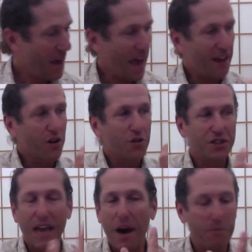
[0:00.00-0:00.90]
and goes
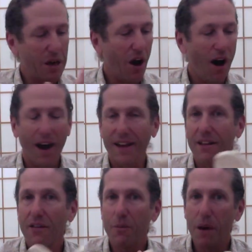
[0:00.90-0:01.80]
down behind
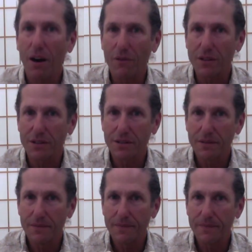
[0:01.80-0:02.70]
the pelvis.
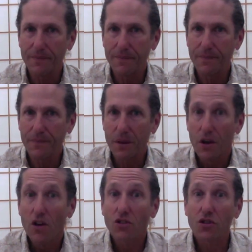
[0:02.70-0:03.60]

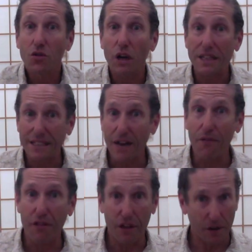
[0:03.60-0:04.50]
So instead
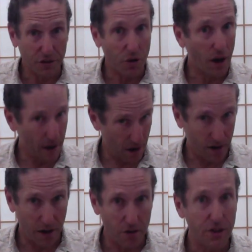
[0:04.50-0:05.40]
of, I
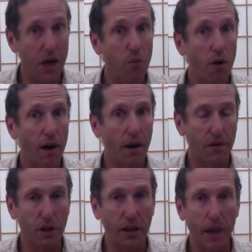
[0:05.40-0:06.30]
can understand why
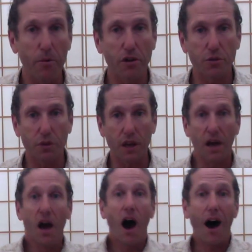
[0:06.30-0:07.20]
the layperson would think,
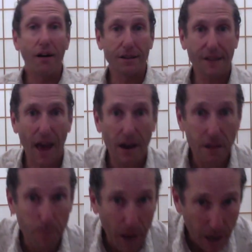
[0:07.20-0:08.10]
I'll attack
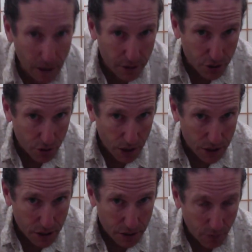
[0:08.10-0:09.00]
the pain and stretch
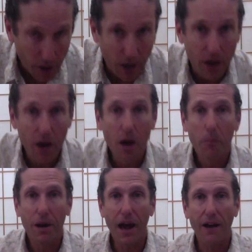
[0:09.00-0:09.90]
this way.
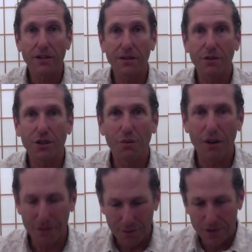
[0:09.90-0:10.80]
But actually what you
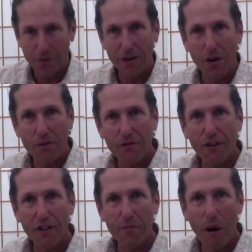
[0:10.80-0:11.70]
want to do is you want to go in
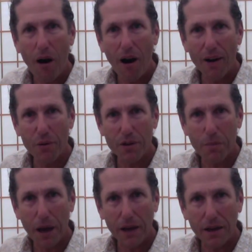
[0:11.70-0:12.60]
front of behind where the
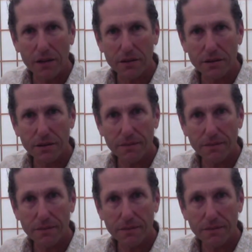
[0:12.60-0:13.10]
pain is.